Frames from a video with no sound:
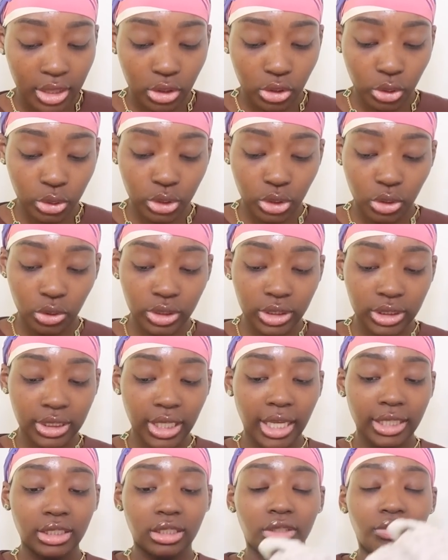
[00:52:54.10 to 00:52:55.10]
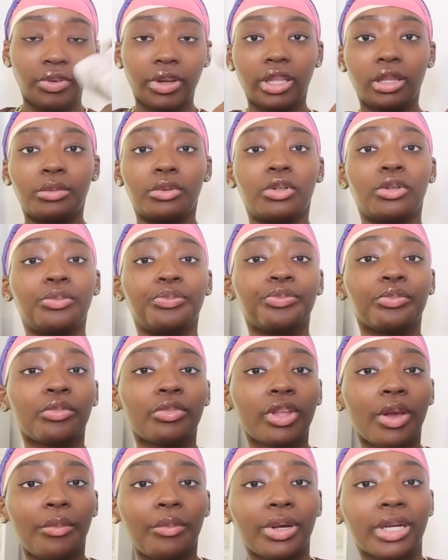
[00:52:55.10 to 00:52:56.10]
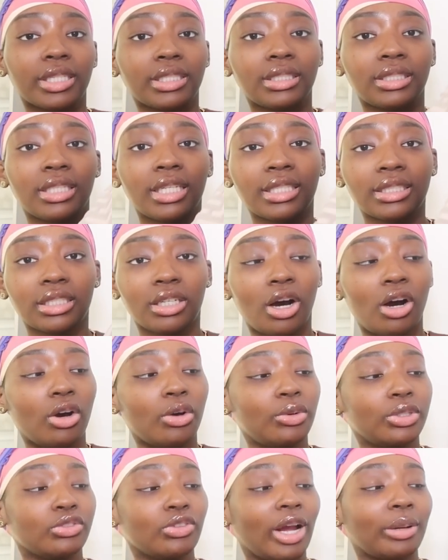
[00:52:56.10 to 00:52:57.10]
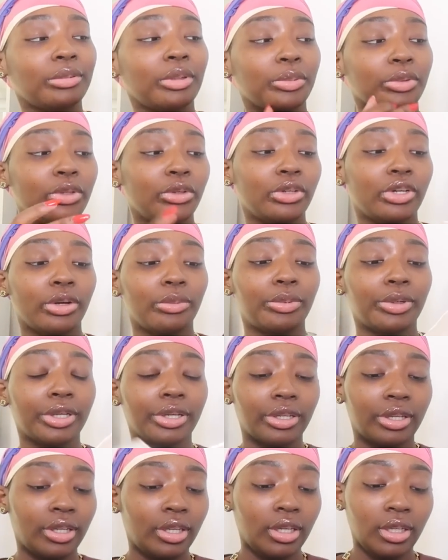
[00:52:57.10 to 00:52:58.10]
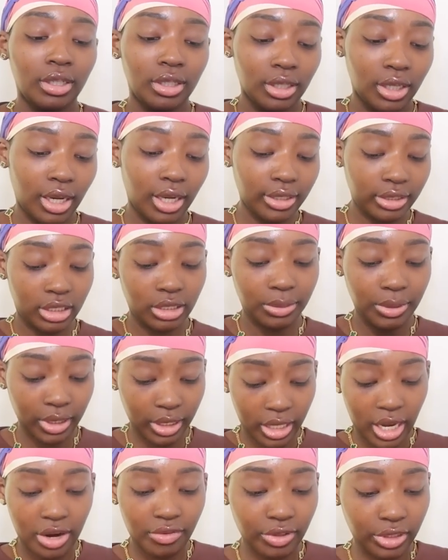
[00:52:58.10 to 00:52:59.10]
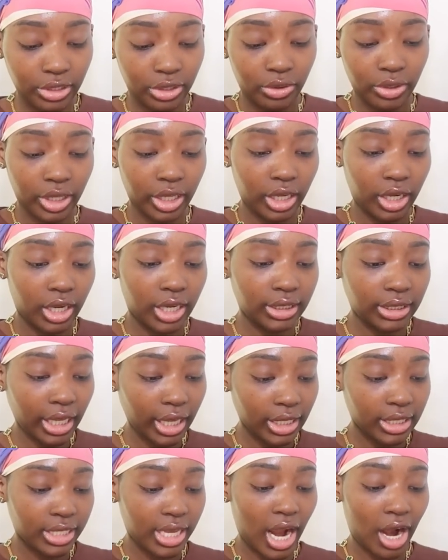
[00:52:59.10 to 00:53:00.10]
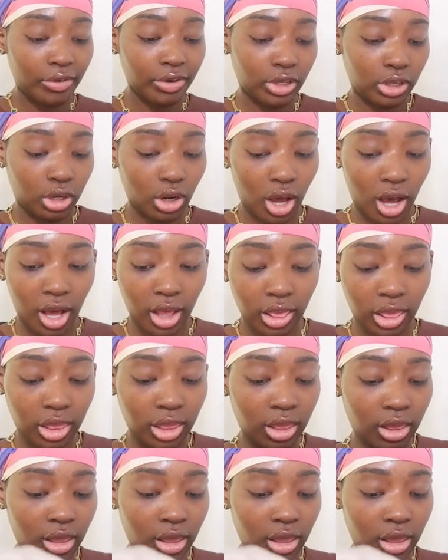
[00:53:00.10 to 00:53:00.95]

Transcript: those are the only sizes available but it's this oh it was wrapped up cuter but honestly speaking I really don't care it's like a terry cloth